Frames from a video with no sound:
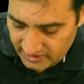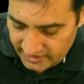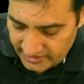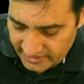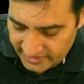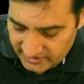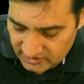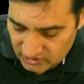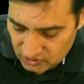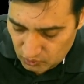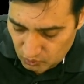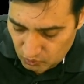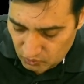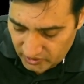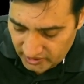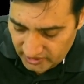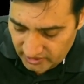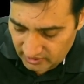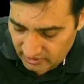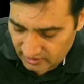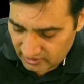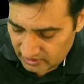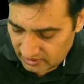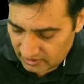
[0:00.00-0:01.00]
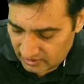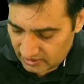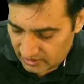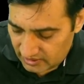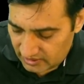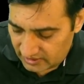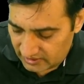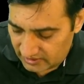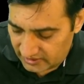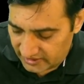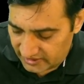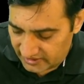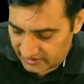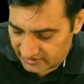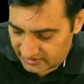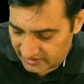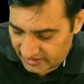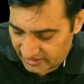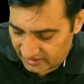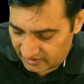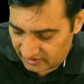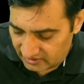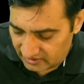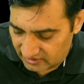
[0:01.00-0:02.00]
text 1, there is
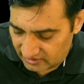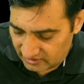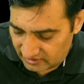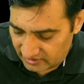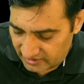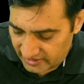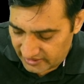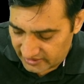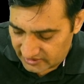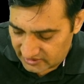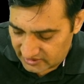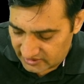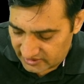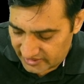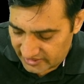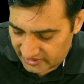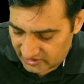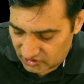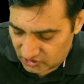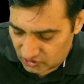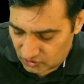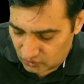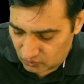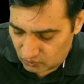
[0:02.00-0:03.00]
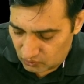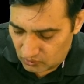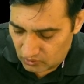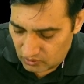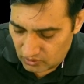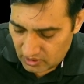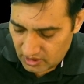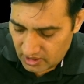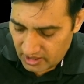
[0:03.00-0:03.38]
another text, text 2,